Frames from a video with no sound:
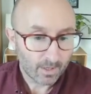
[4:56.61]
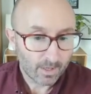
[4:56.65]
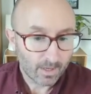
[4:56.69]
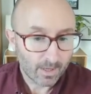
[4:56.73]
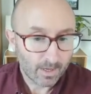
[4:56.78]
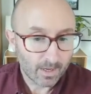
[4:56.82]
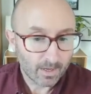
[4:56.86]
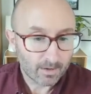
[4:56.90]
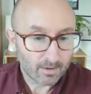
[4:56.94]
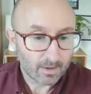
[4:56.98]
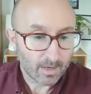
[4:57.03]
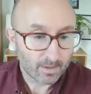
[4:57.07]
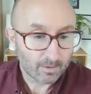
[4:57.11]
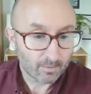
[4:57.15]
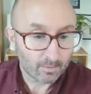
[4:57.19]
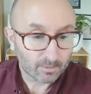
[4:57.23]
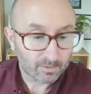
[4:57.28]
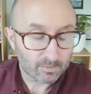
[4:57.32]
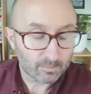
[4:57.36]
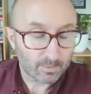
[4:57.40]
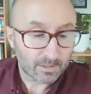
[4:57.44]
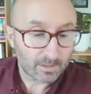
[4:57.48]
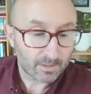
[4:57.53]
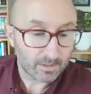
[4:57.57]
And
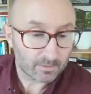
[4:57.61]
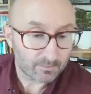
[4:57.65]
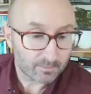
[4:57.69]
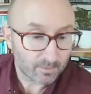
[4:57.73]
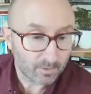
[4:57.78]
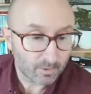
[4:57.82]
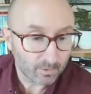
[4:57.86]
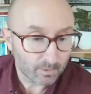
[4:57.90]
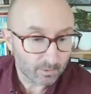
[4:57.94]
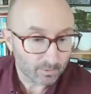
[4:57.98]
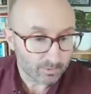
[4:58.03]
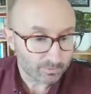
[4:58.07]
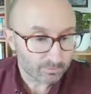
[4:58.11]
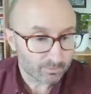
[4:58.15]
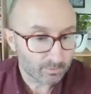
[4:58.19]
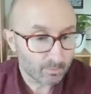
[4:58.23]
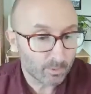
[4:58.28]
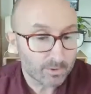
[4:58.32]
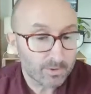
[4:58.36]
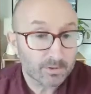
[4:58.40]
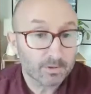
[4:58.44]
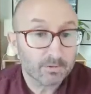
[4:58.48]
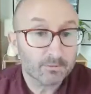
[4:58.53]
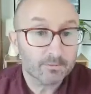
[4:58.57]
ultimately, of course, we
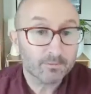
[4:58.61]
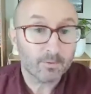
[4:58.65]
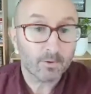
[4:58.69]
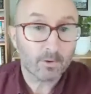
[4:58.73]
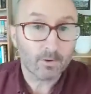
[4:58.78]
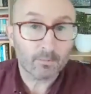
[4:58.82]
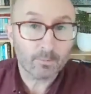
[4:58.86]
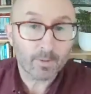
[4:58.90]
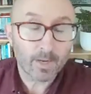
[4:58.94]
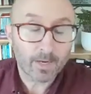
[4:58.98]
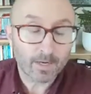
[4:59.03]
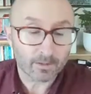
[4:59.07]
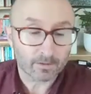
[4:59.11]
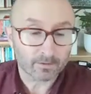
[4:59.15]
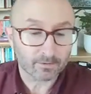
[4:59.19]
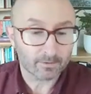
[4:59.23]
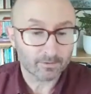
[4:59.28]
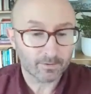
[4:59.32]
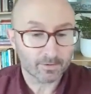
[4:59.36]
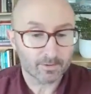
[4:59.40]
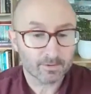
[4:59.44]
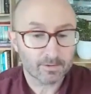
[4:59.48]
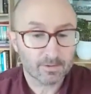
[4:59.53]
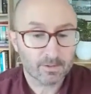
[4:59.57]
want to inform health
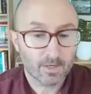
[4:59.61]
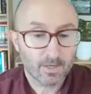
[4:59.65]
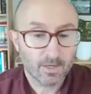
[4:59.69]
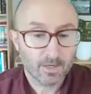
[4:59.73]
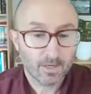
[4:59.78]
and